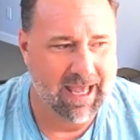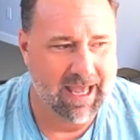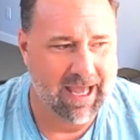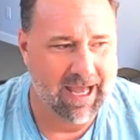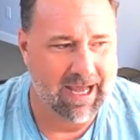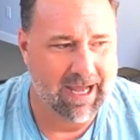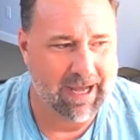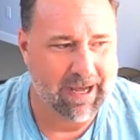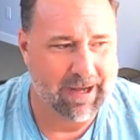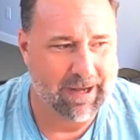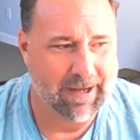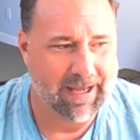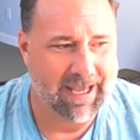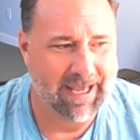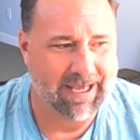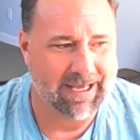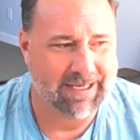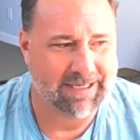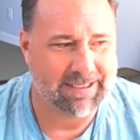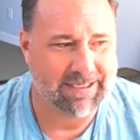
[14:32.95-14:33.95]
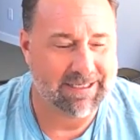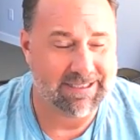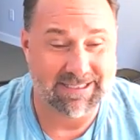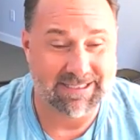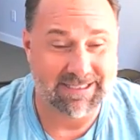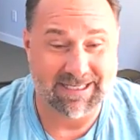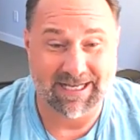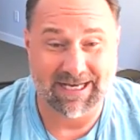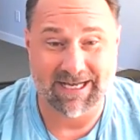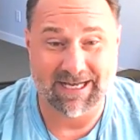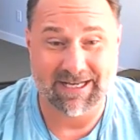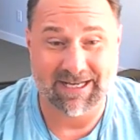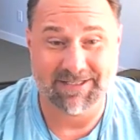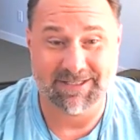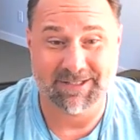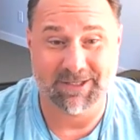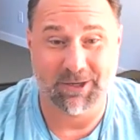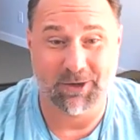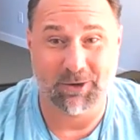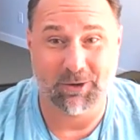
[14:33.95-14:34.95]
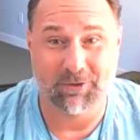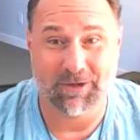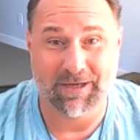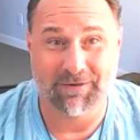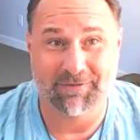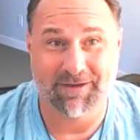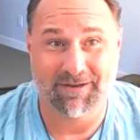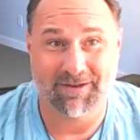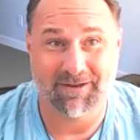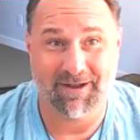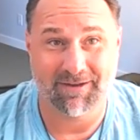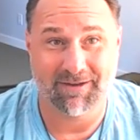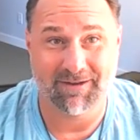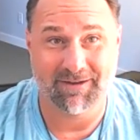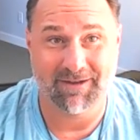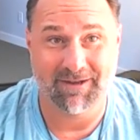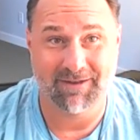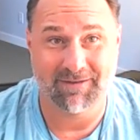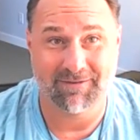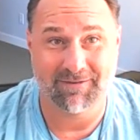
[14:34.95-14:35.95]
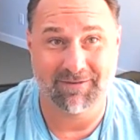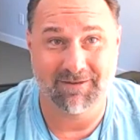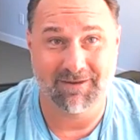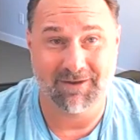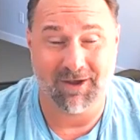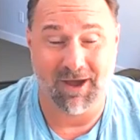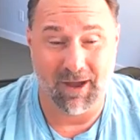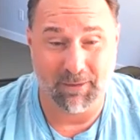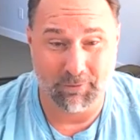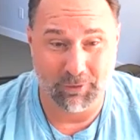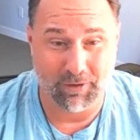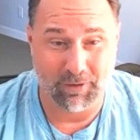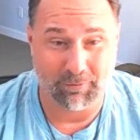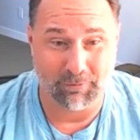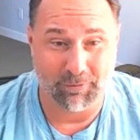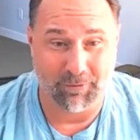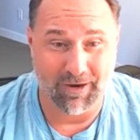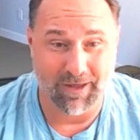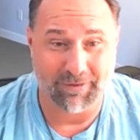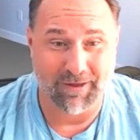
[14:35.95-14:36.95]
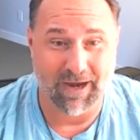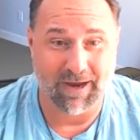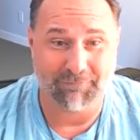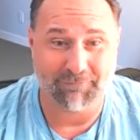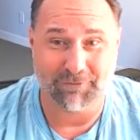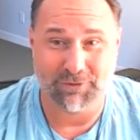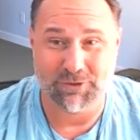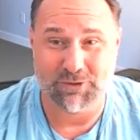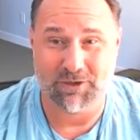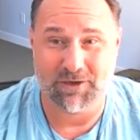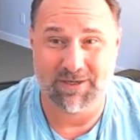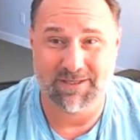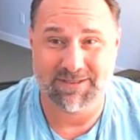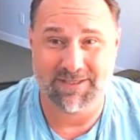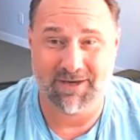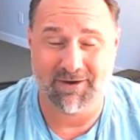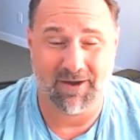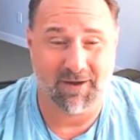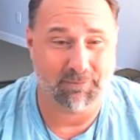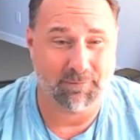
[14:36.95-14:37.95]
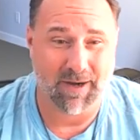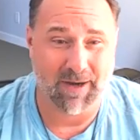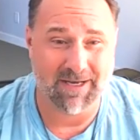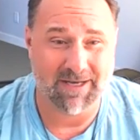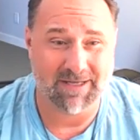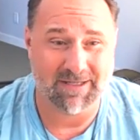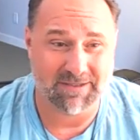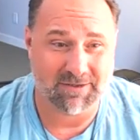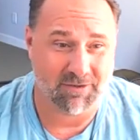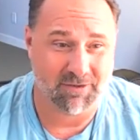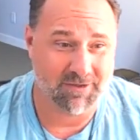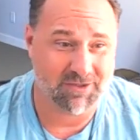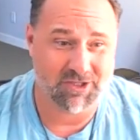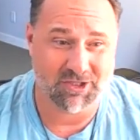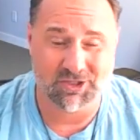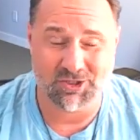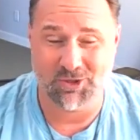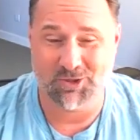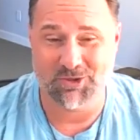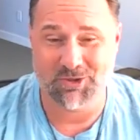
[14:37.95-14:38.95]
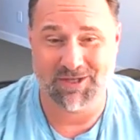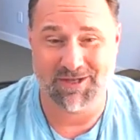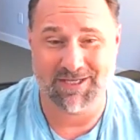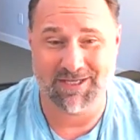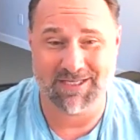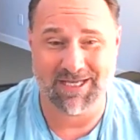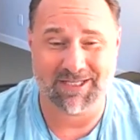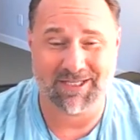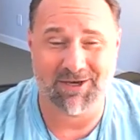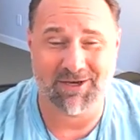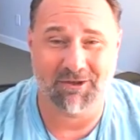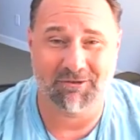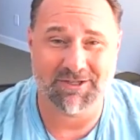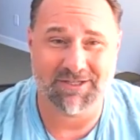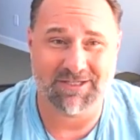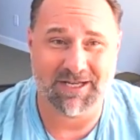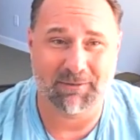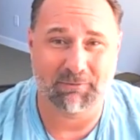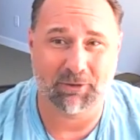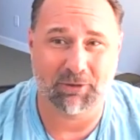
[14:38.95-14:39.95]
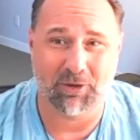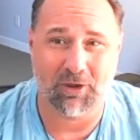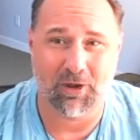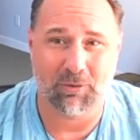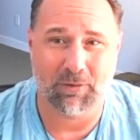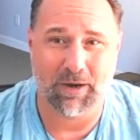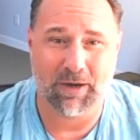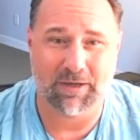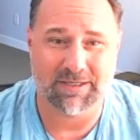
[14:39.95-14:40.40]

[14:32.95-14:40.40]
uh, and it didn't. So even in, uh, in, the Cabo airport, I thought for sure I'd set it off, but I didn't. So it just shows you the technology's come a long way.